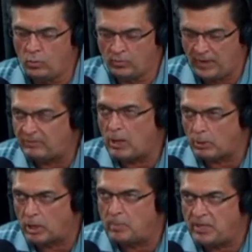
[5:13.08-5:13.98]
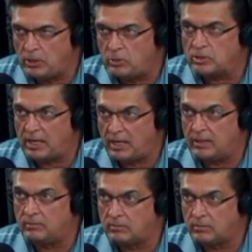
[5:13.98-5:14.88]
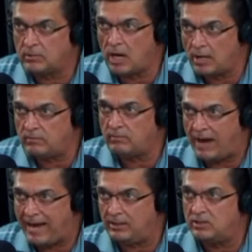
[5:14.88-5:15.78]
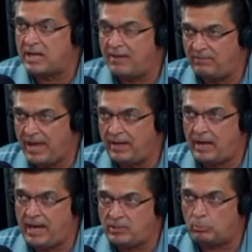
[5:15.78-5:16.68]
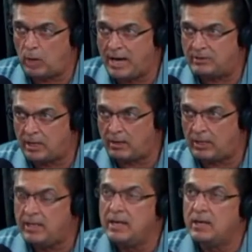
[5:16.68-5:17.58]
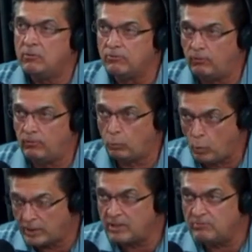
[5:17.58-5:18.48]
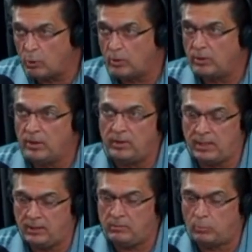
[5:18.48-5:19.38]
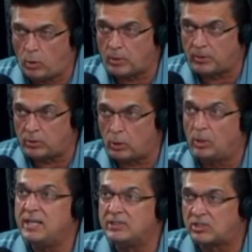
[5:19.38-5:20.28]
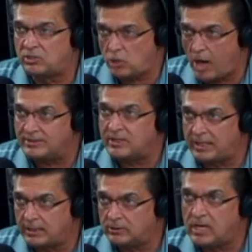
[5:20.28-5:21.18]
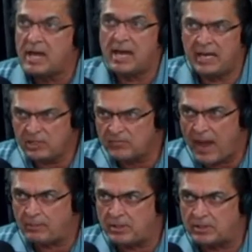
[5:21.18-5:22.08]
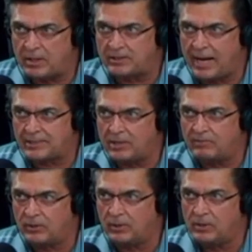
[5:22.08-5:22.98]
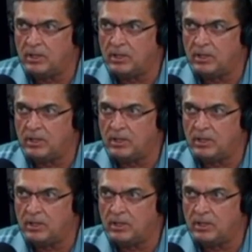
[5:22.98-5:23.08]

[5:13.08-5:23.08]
that they were going to be used in gun violence, and then Agent Brian Terry, working for the Border Patrol, is shot and killed. His family starts asking for